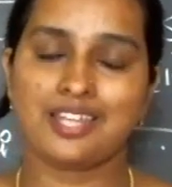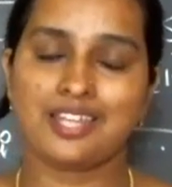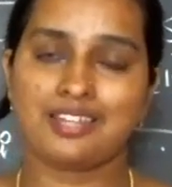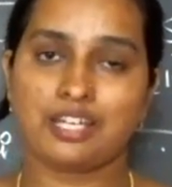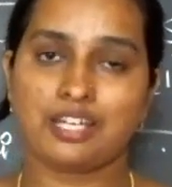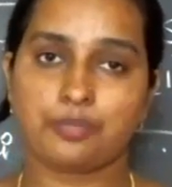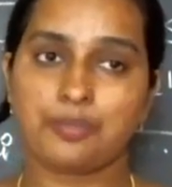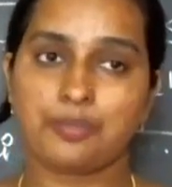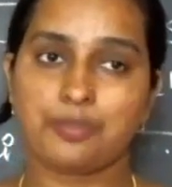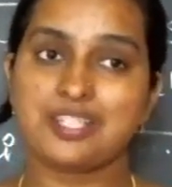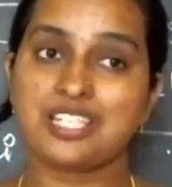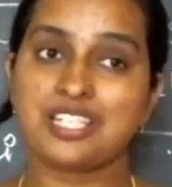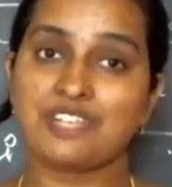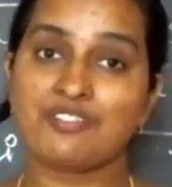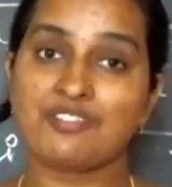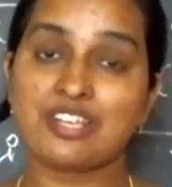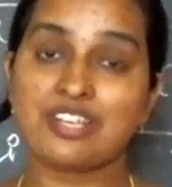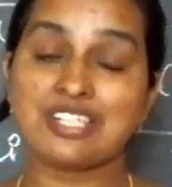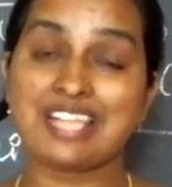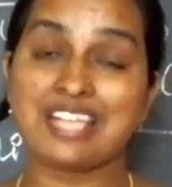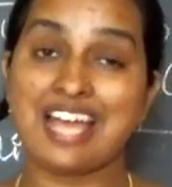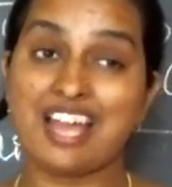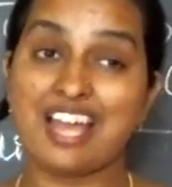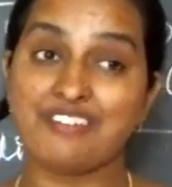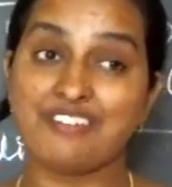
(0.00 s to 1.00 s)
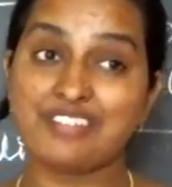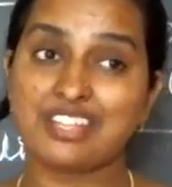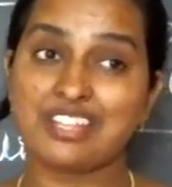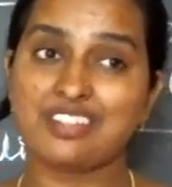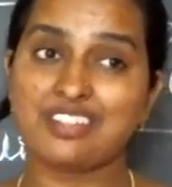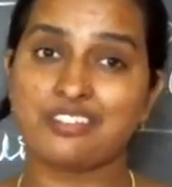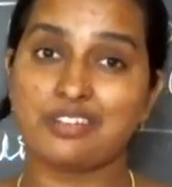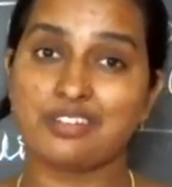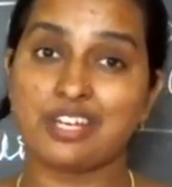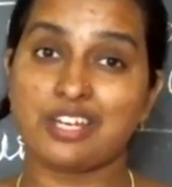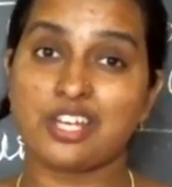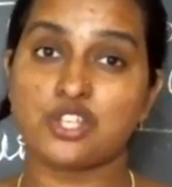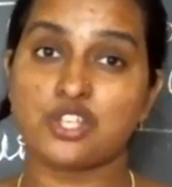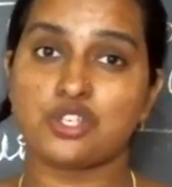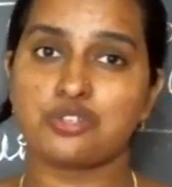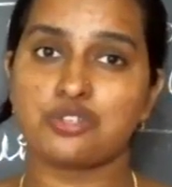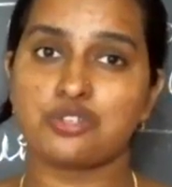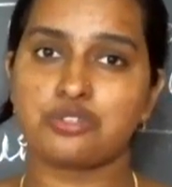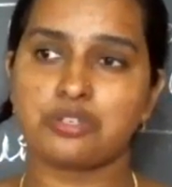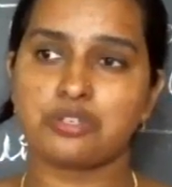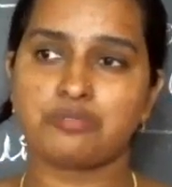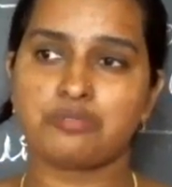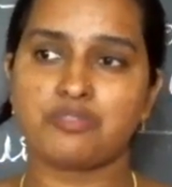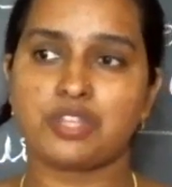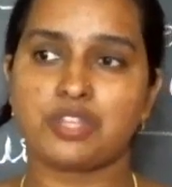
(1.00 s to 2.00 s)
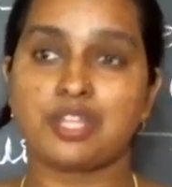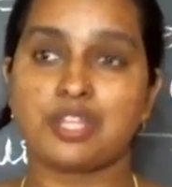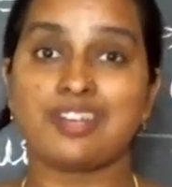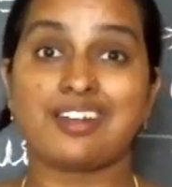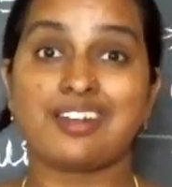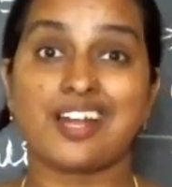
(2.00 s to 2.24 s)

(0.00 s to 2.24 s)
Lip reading: That means he was having the relationship with the